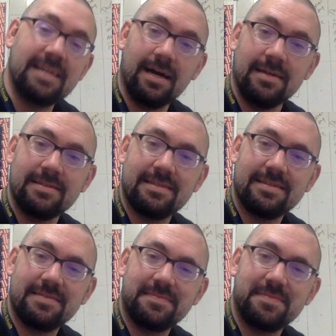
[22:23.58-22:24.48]
does
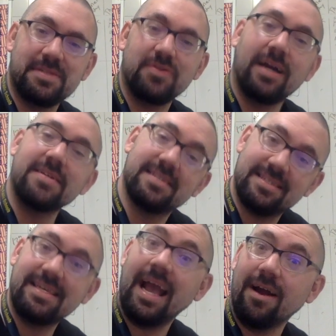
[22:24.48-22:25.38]
to try to
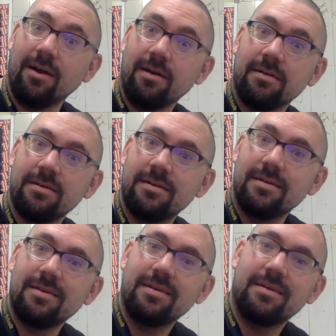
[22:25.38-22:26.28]
scare
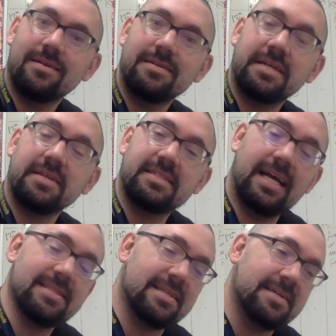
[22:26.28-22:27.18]
Nikola
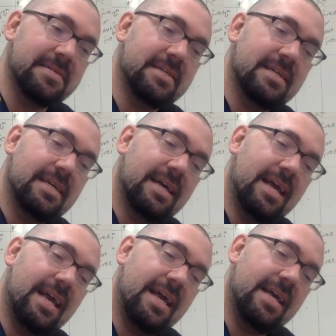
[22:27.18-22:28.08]
Tesla
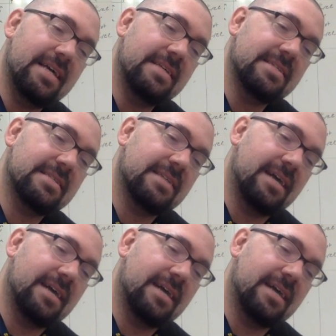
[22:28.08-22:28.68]
is